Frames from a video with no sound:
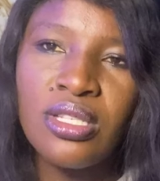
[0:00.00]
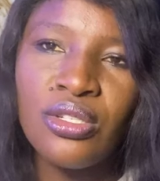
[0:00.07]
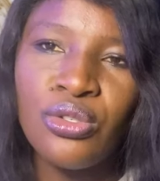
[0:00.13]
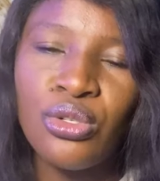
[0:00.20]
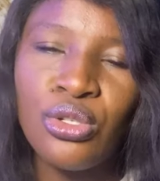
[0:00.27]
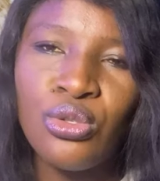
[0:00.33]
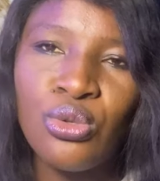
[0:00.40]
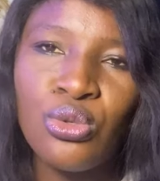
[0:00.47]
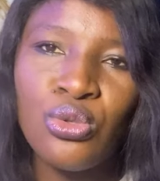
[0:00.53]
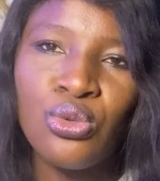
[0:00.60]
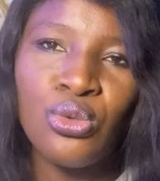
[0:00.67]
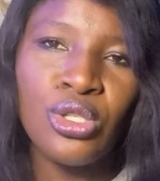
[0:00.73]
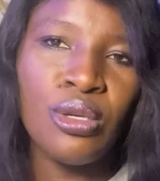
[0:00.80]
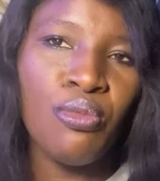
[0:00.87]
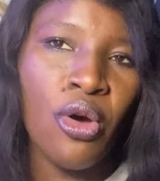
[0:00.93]
thing you need to
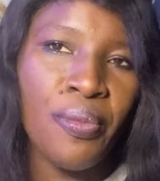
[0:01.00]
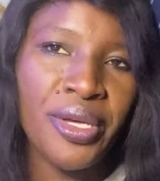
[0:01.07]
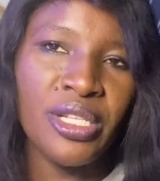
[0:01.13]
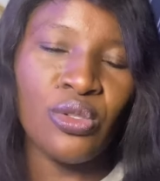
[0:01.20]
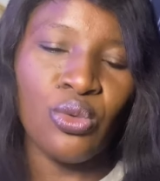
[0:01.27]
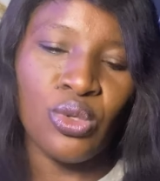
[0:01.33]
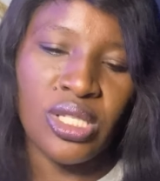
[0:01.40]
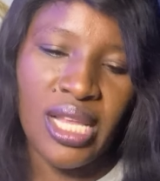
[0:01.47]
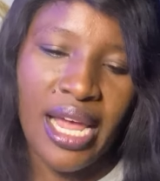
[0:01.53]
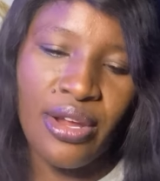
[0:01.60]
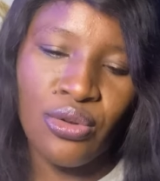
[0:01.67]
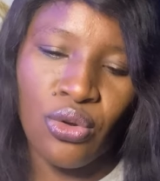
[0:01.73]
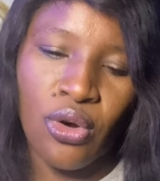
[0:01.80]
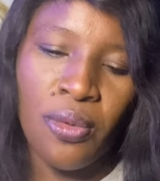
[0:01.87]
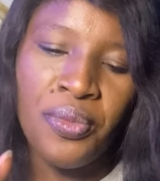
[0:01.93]
do the moment you
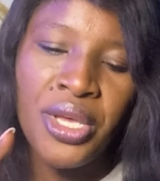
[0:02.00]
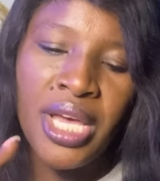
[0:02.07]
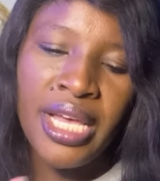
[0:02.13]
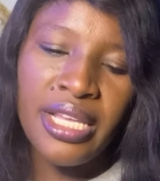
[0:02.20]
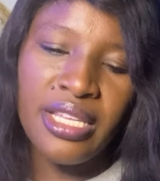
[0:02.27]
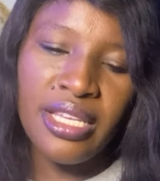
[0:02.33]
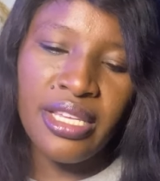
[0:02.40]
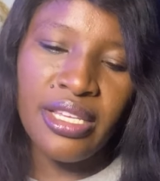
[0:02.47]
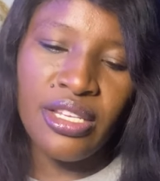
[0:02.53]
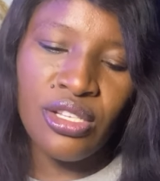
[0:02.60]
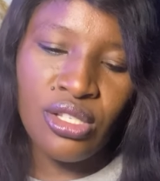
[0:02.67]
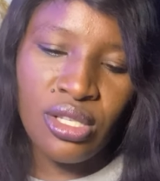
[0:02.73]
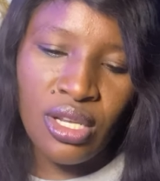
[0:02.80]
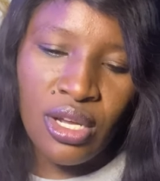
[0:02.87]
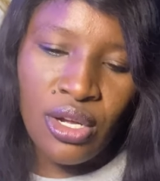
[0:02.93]
sign up
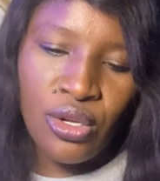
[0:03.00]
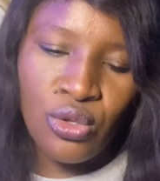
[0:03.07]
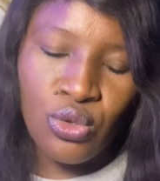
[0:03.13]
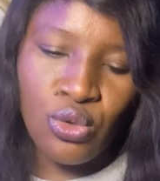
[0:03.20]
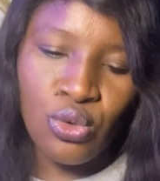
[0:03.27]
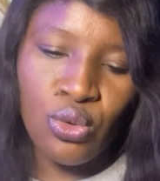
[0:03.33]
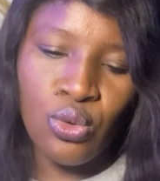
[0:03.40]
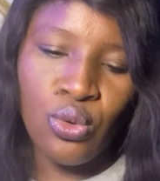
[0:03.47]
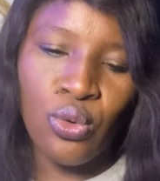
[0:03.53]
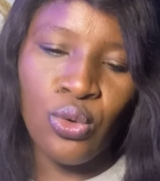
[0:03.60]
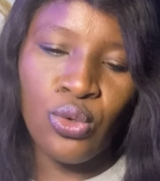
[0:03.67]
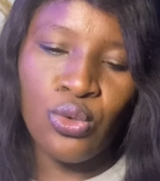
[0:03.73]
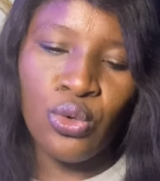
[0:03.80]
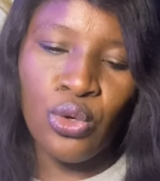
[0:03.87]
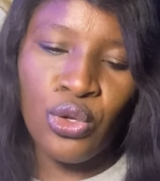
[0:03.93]
is
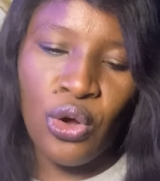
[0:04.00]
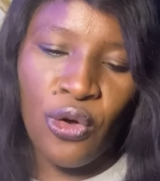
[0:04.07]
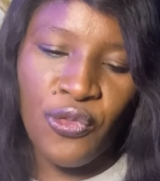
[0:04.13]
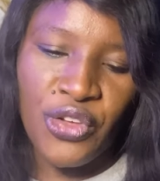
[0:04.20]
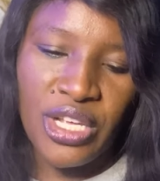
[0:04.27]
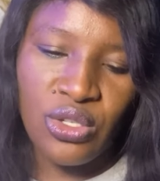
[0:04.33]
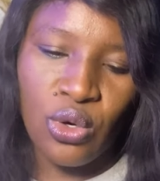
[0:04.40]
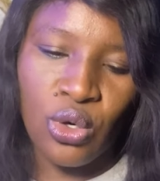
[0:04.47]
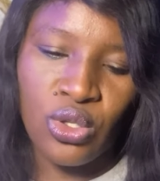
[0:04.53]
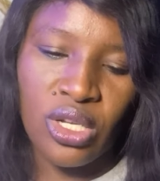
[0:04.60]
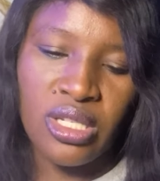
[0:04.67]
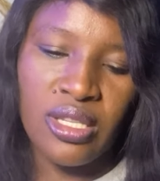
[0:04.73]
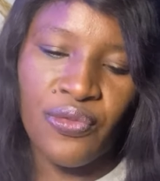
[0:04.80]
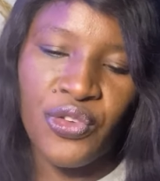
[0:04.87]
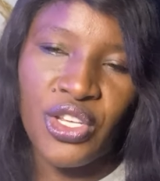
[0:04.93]
to do your face
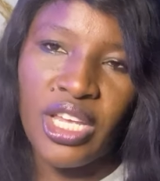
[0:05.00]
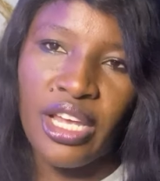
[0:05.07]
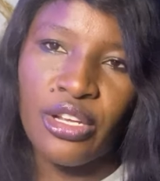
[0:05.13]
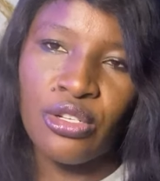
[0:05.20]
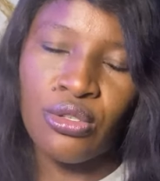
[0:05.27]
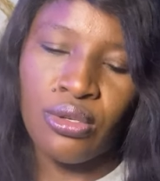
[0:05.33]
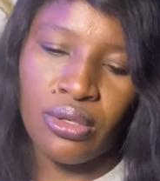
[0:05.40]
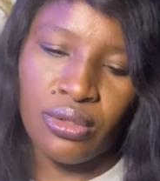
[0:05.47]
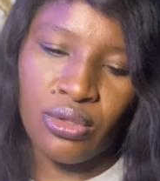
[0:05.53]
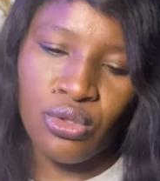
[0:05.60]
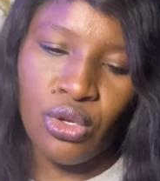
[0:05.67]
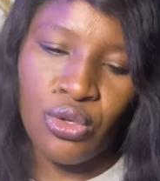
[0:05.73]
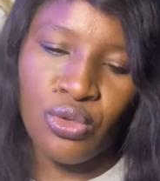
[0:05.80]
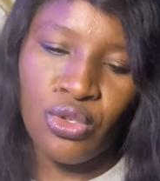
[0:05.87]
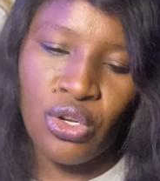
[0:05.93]
authentication.
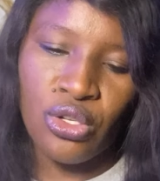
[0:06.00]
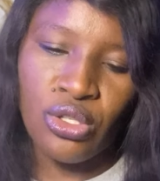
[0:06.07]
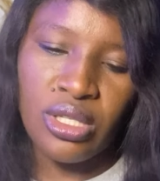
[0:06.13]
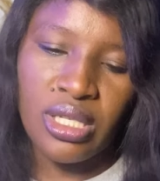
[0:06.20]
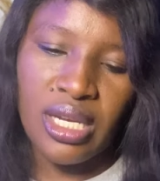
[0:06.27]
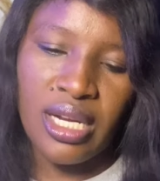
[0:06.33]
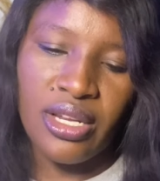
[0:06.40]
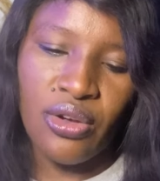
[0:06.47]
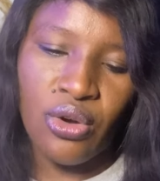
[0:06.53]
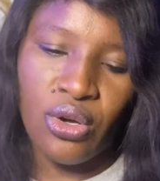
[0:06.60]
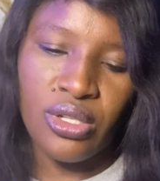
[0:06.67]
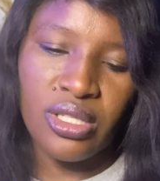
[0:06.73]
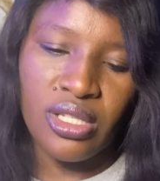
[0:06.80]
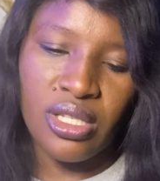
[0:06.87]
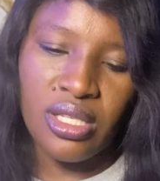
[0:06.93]
So you just click
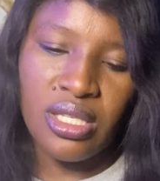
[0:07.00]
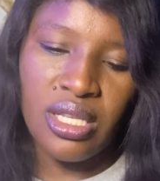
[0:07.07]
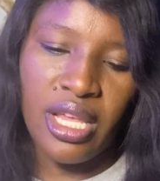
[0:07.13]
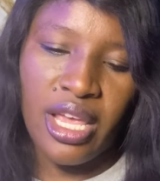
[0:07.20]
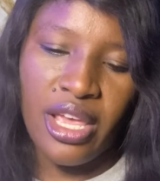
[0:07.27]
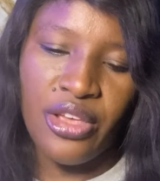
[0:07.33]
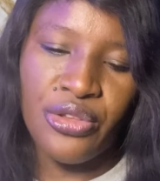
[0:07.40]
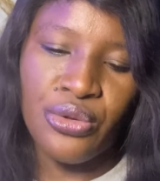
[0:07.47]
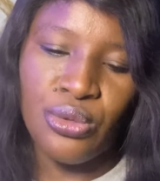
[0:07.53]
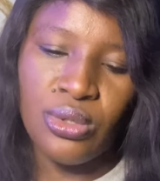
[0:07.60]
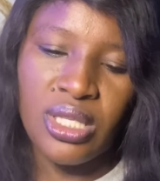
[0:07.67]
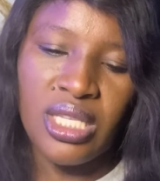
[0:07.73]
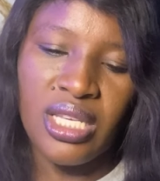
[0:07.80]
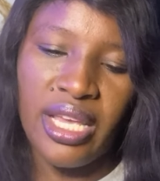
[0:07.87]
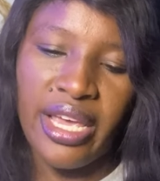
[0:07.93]
on this
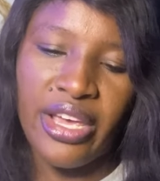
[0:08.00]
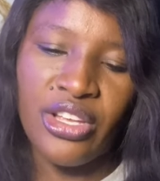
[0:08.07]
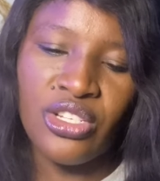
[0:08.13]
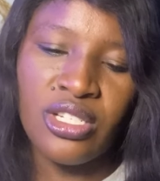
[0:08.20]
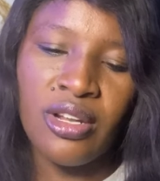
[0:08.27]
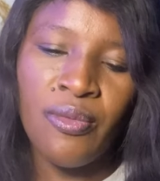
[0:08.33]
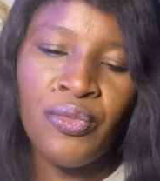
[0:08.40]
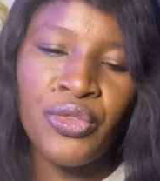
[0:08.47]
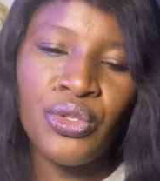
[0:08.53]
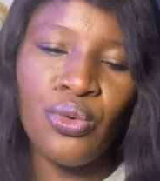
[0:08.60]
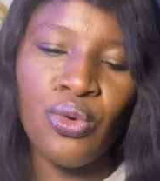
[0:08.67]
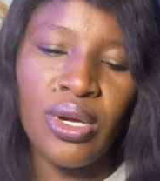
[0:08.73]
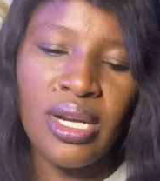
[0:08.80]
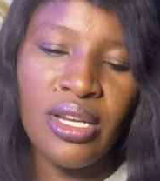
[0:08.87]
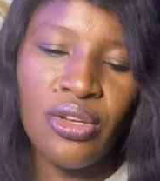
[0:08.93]
AUTH,
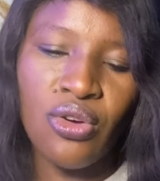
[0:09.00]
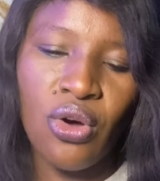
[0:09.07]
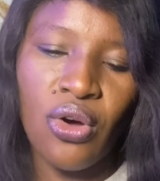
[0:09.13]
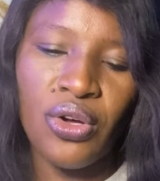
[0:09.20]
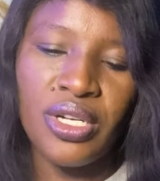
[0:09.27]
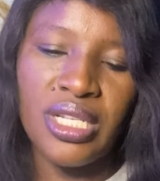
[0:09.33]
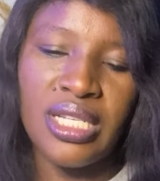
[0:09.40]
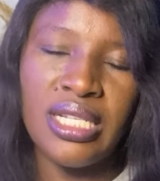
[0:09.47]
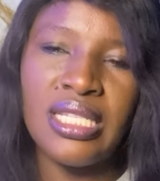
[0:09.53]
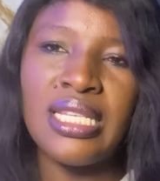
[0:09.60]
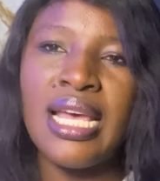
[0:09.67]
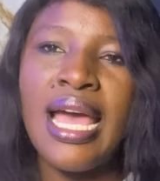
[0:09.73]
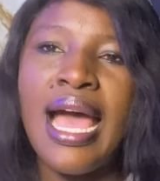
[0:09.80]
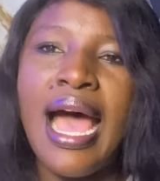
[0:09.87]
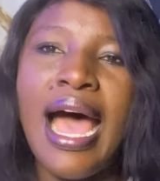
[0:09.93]
you click on it
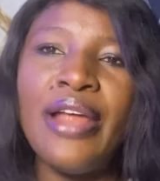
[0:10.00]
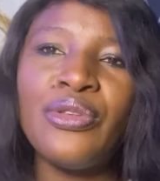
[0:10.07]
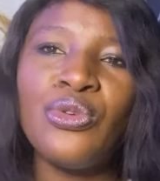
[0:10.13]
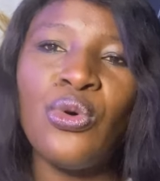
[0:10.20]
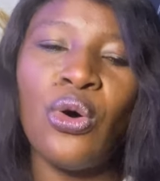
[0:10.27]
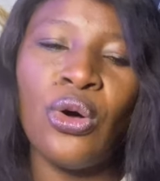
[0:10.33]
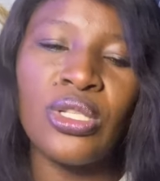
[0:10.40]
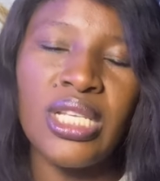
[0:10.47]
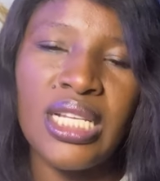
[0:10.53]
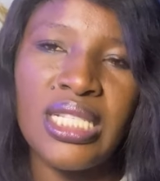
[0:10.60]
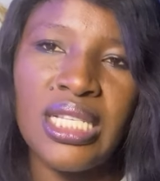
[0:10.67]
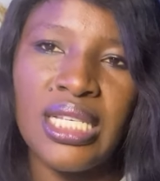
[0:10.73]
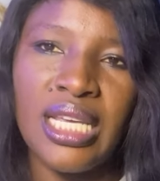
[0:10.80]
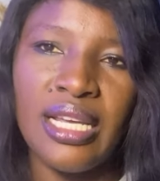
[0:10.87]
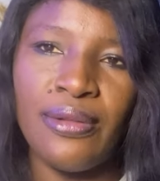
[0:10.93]
and you
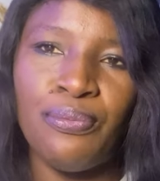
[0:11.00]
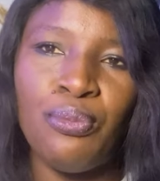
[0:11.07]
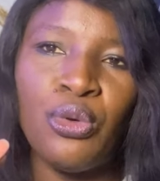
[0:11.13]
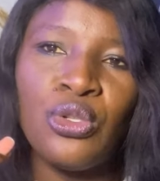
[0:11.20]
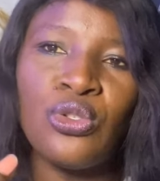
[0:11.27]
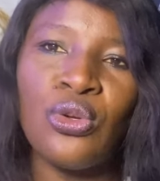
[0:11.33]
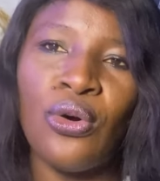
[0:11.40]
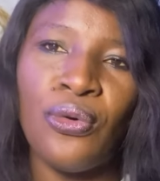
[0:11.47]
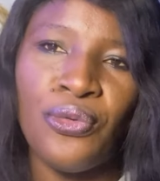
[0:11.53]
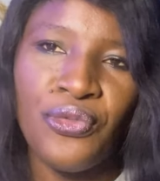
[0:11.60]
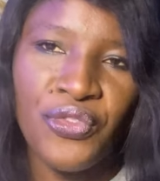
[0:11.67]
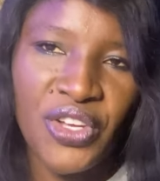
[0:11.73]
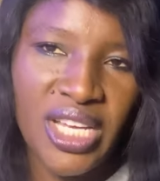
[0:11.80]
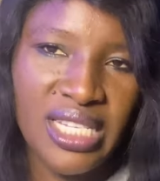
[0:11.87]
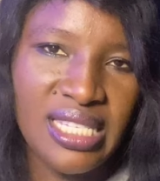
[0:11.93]
authenticate. Put your
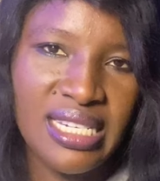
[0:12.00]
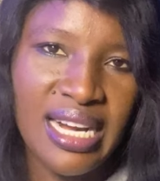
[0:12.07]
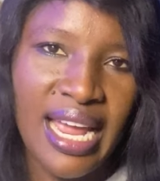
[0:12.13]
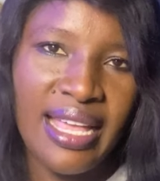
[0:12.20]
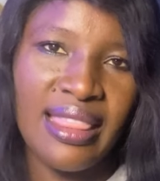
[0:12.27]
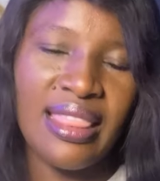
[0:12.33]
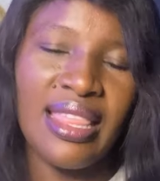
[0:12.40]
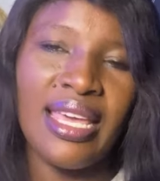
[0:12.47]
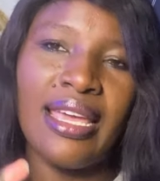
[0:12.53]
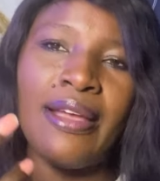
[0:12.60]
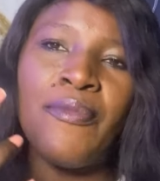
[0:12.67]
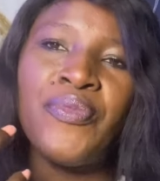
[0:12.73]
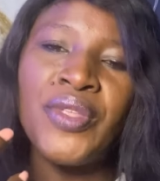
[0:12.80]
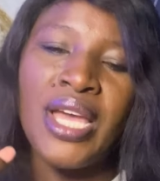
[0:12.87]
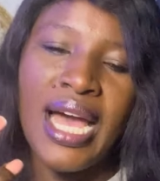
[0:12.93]
face right
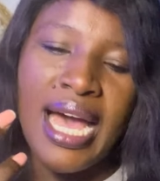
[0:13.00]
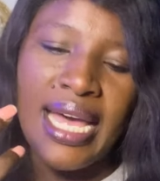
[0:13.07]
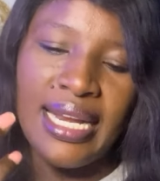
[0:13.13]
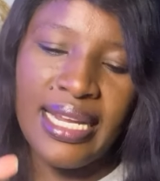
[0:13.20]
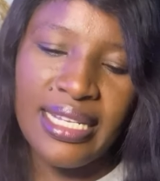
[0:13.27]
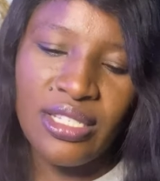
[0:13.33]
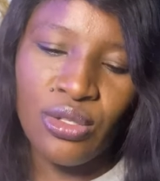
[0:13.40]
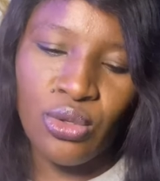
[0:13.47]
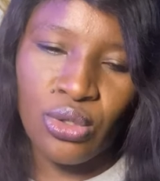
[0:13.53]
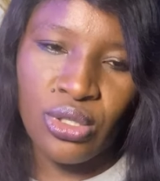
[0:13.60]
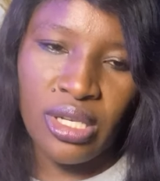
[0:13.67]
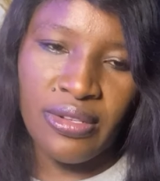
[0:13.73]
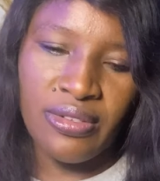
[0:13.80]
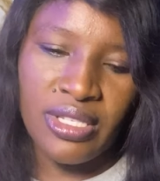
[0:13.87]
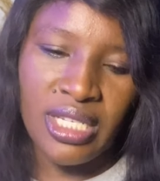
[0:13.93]
there and let it
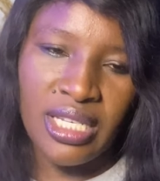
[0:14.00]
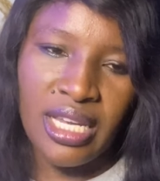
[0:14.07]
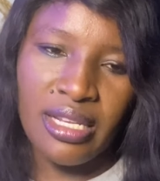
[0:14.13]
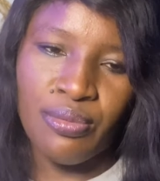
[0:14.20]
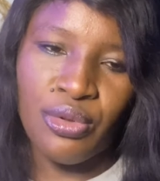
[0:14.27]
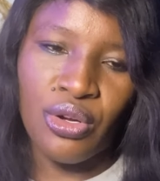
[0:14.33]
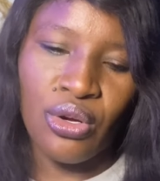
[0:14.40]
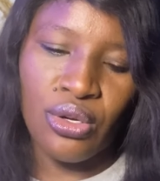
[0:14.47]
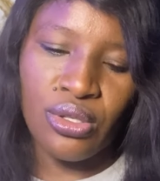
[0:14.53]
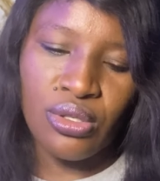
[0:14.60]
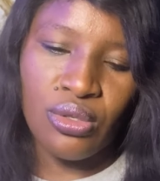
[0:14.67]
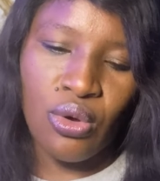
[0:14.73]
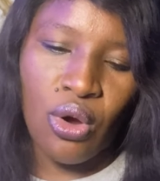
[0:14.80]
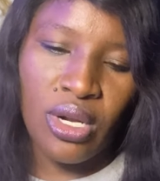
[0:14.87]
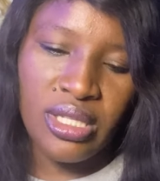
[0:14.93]
authenticate,
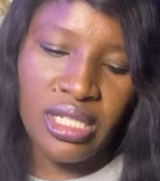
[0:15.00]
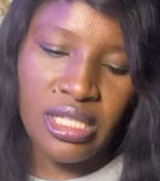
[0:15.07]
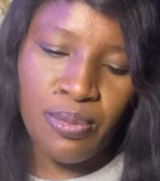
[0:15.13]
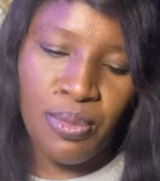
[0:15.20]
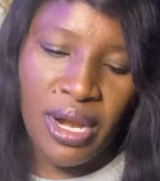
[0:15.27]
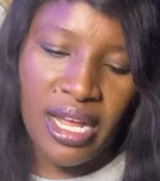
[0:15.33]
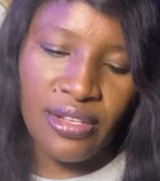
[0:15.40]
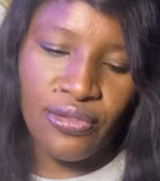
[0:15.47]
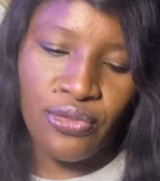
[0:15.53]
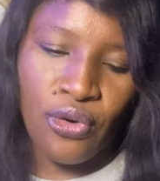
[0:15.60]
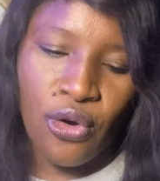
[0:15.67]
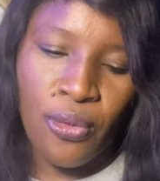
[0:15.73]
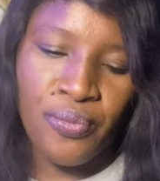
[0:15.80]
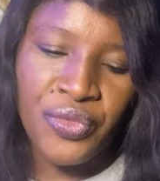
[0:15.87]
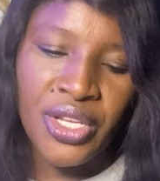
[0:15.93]
because all this
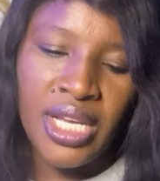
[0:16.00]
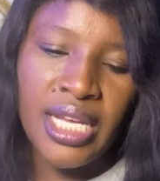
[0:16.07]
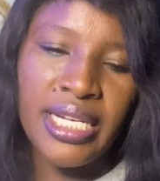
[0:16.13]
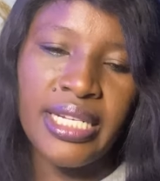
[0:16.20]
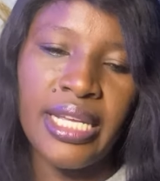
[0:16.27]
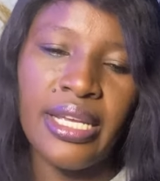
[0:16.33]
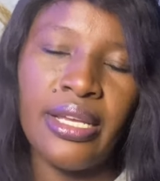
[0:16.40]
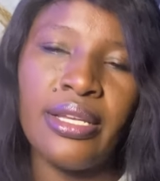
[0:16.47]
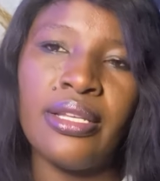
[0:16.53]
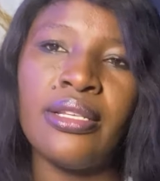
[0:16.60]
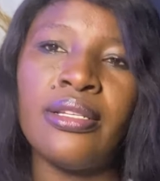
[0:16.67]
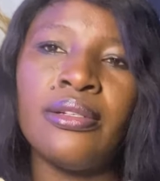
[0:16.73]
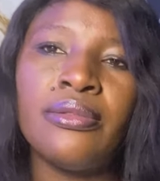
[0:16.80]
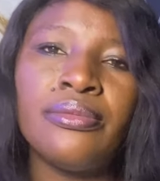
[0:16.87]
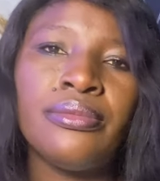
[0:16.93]
platform, they